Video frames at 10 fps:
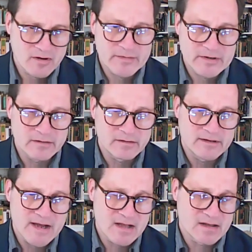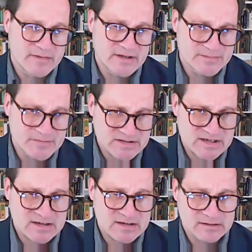criminal elements,
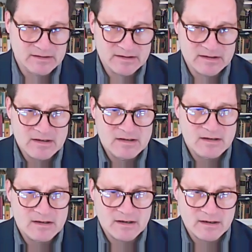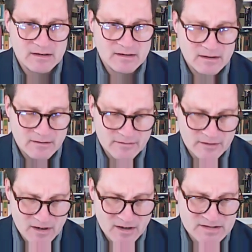particularly
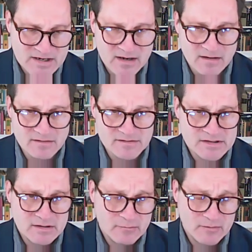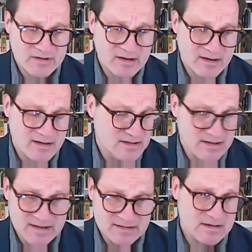the cartels with
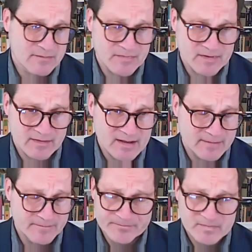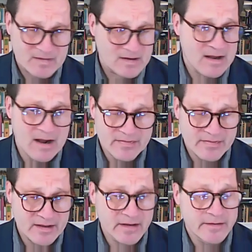guns. And that's something that I
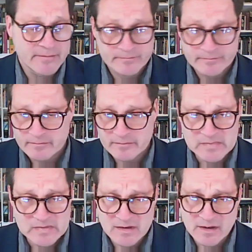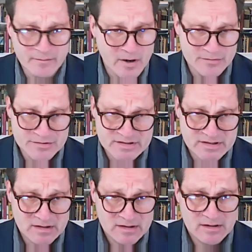think
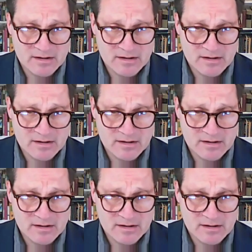most